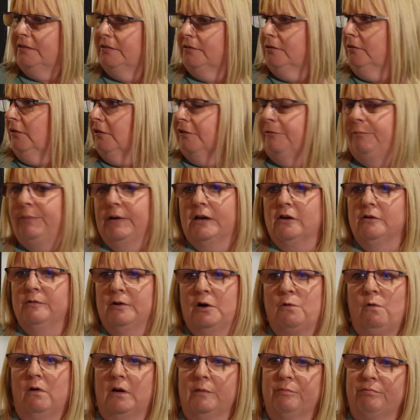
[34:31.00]
in Bristol have
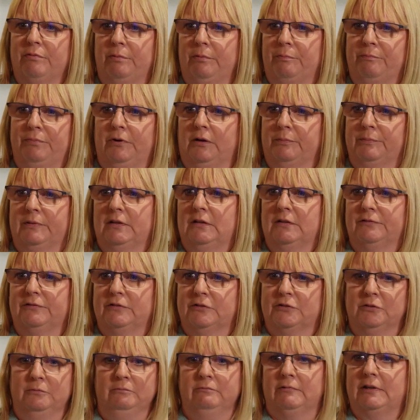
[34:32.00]
become quite popular
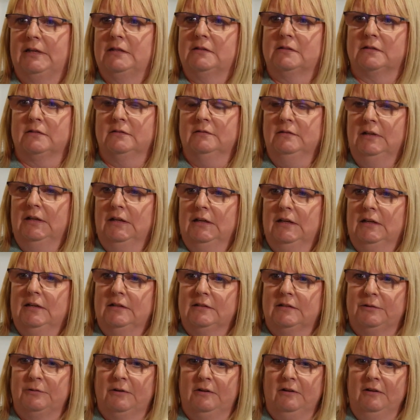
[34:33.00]
for some reason.
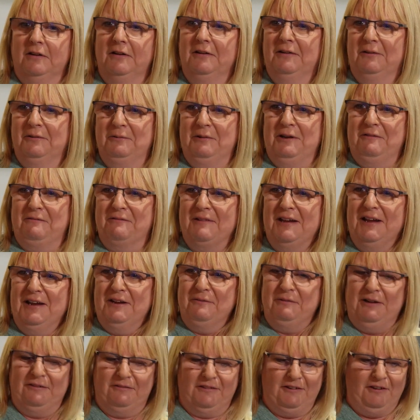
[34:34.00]
So
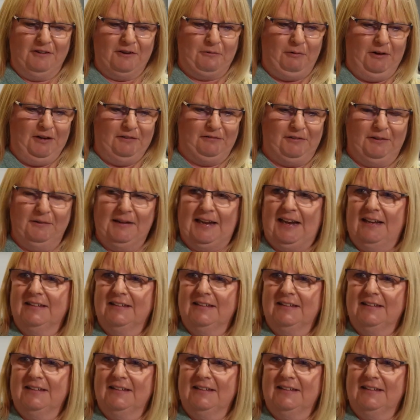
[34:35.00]
we've got quite a few